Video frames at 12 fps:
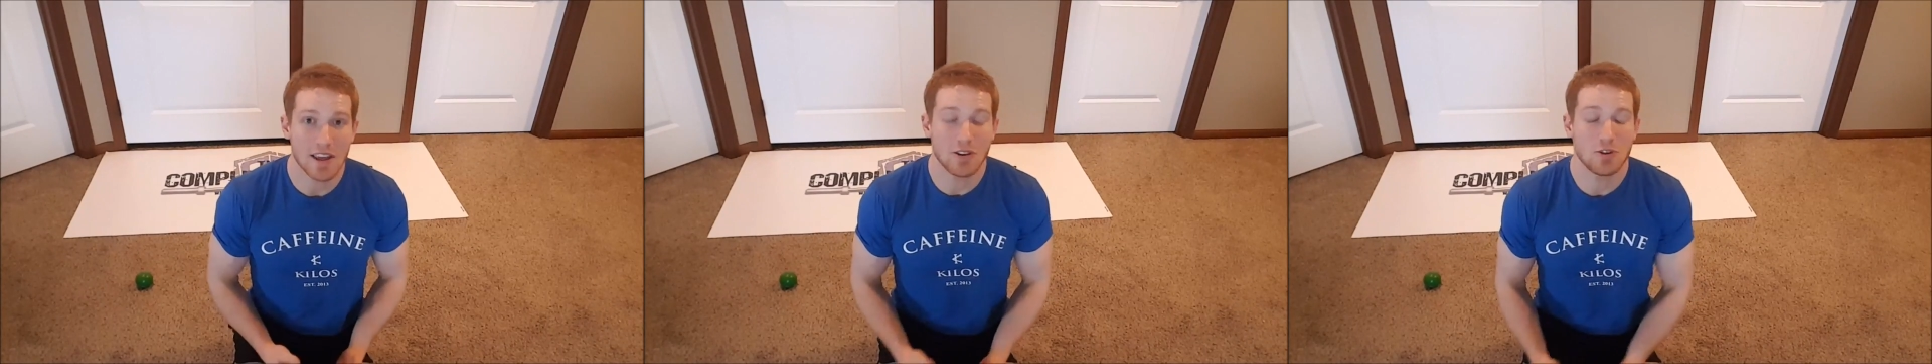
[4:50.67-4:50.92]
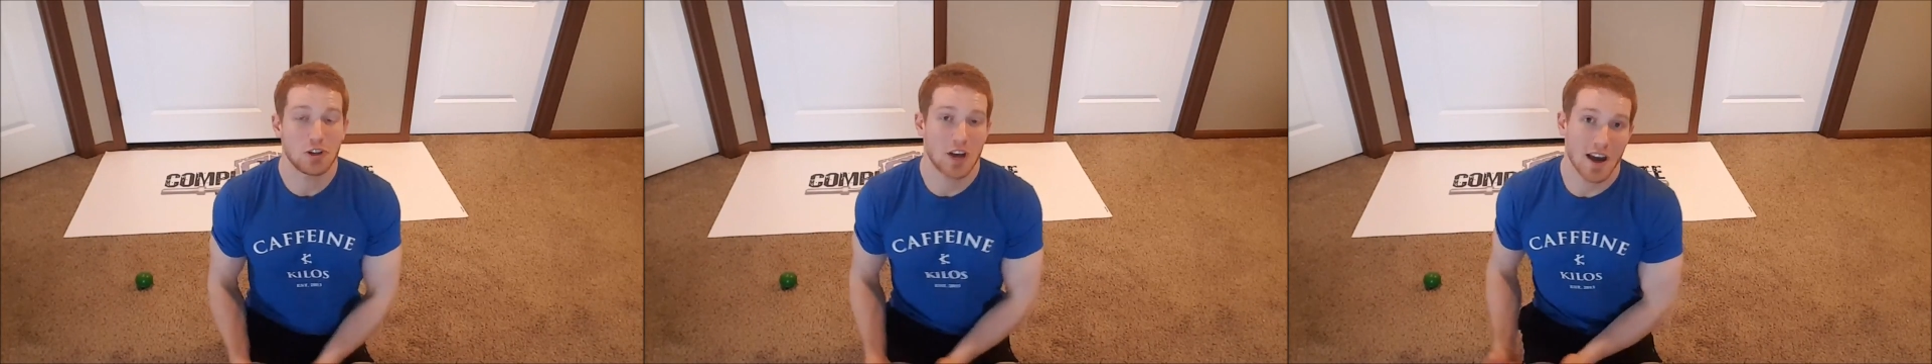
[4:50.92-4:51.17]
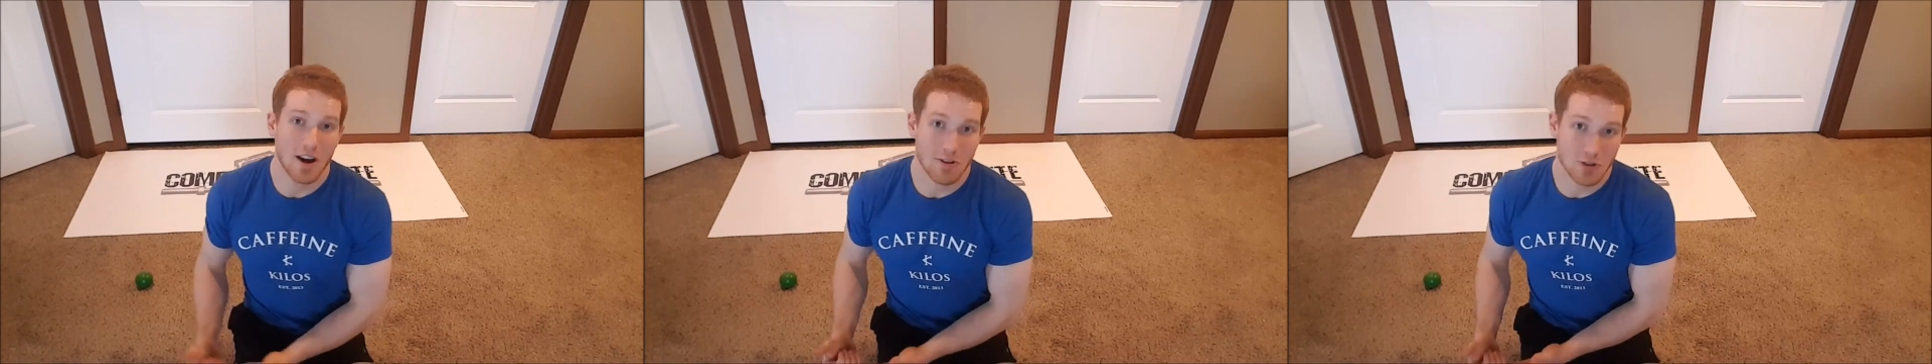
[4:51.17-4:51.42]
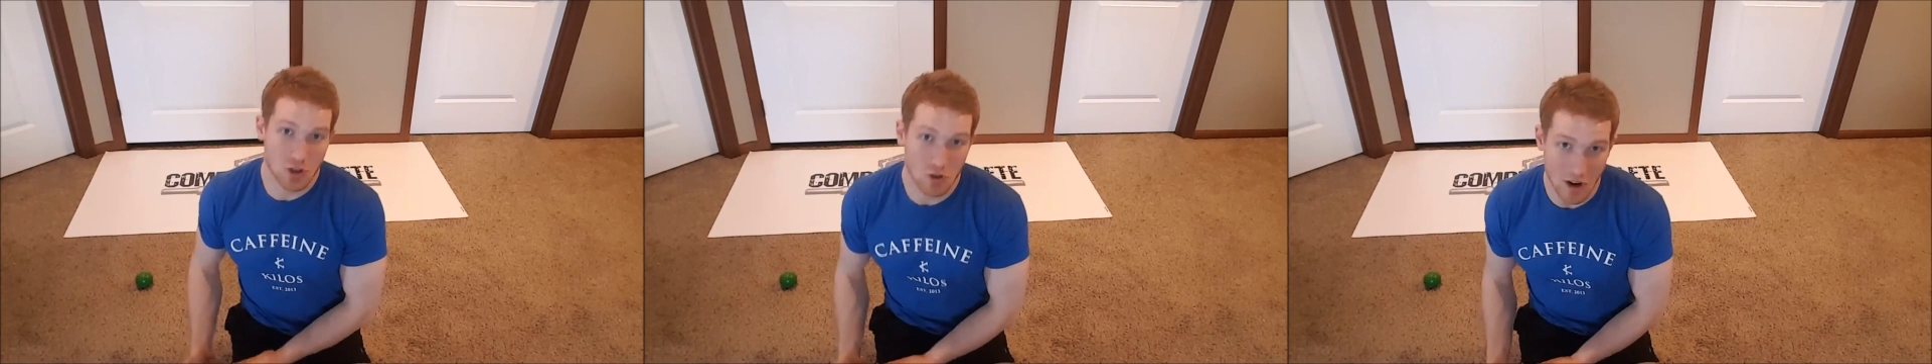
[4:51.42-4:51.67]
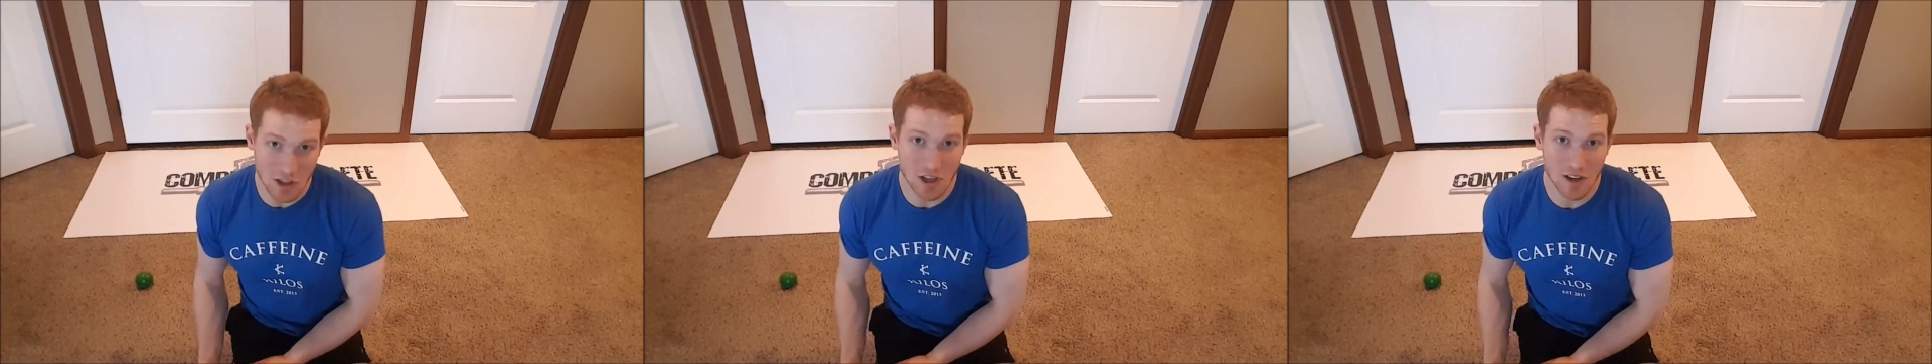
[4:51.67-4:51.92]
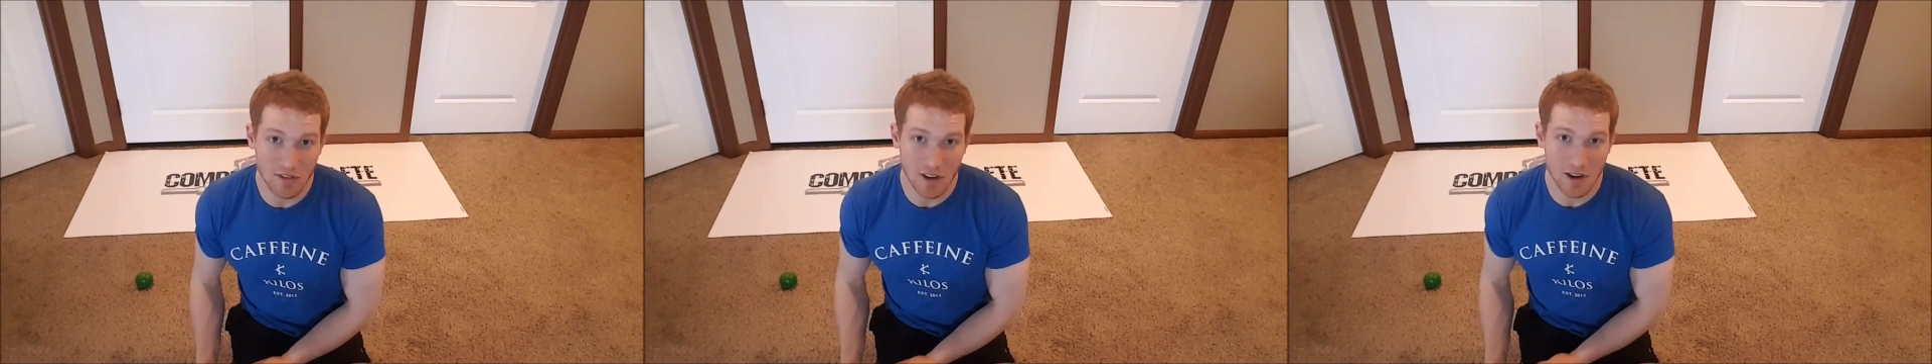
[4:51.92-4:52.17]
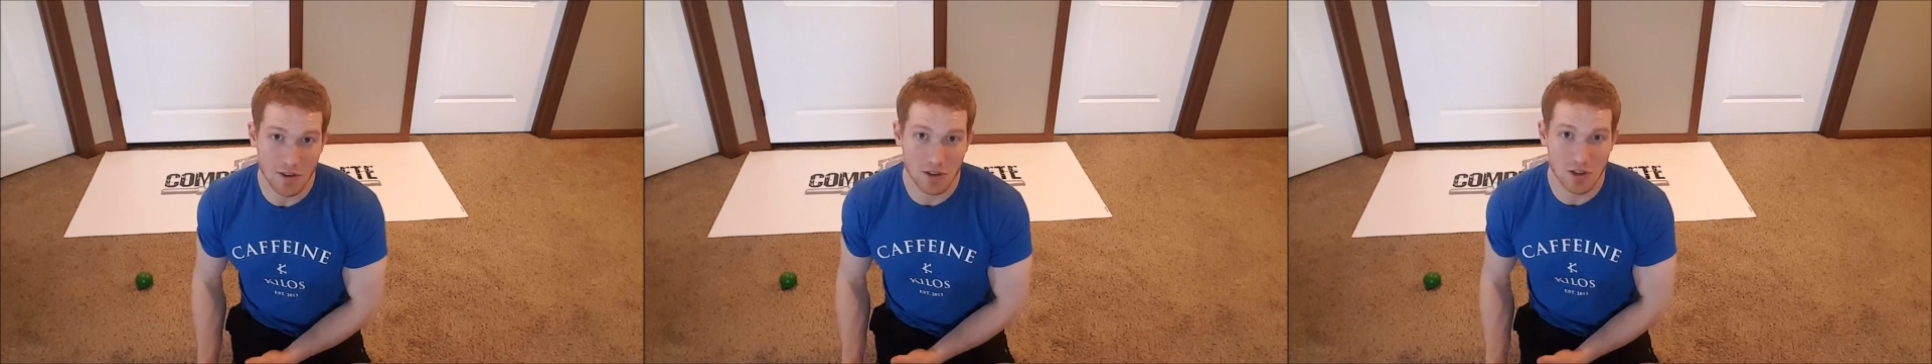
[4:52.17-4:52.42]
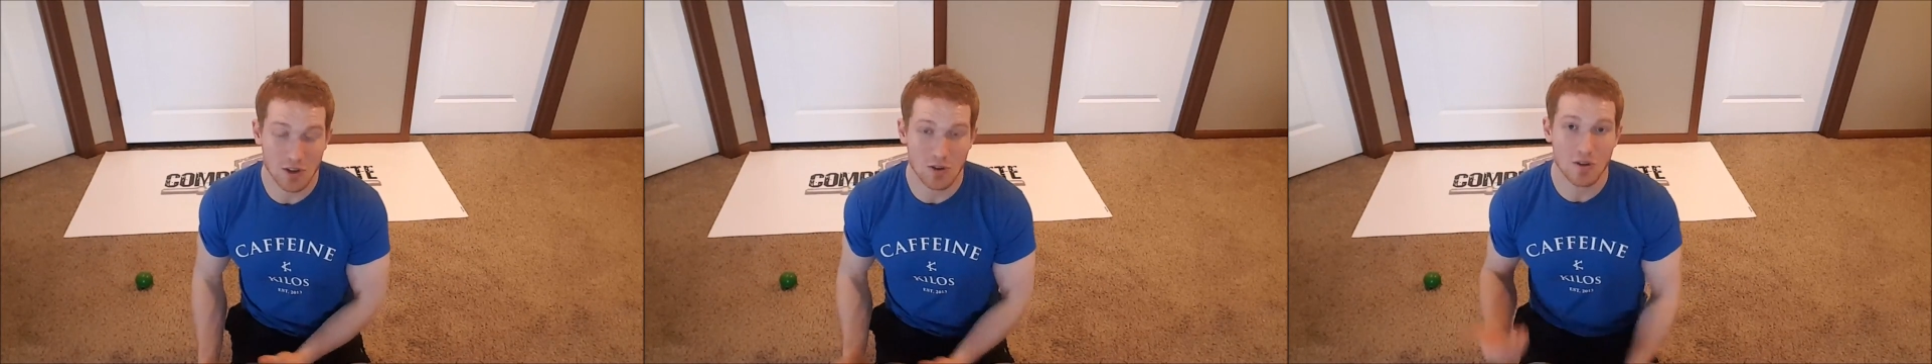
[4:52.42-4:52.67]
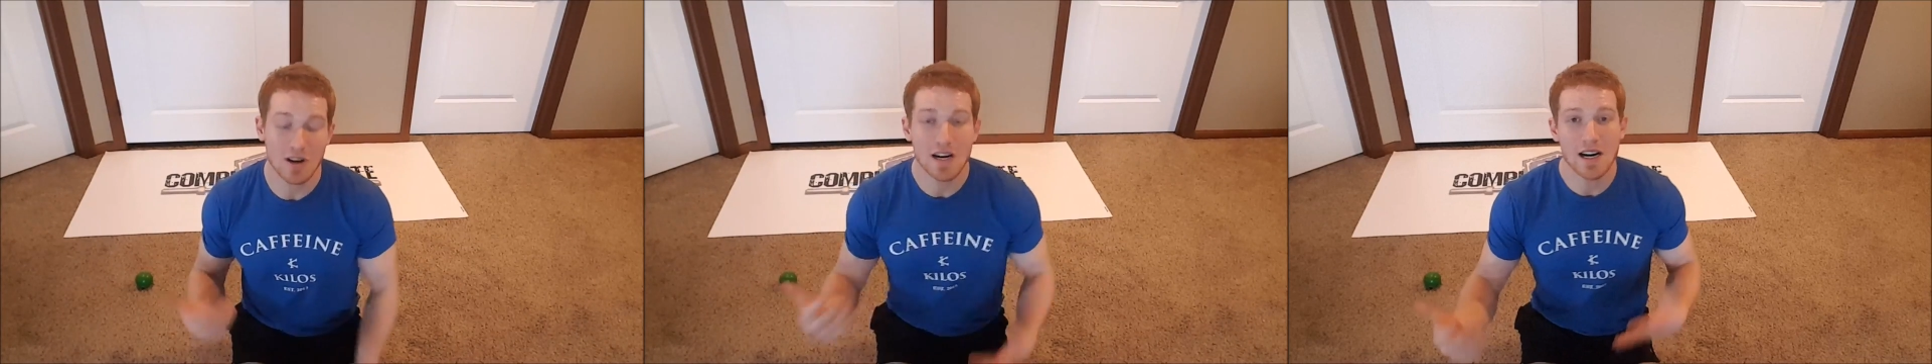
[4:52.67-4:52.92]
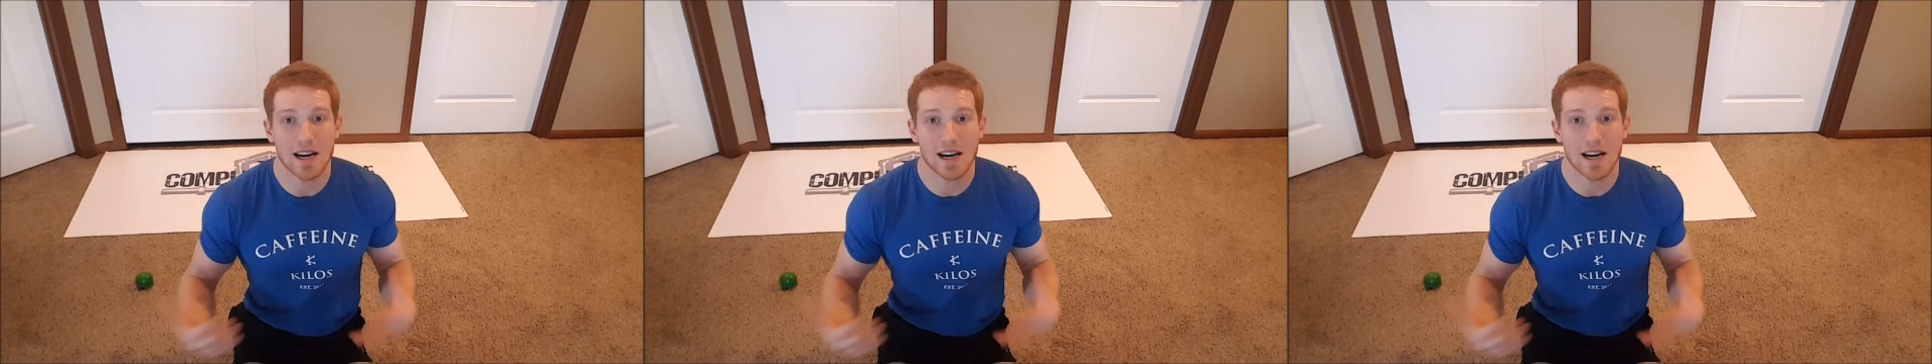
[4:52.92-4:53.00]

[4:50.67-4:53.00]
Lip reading: that you check out our stretching videos too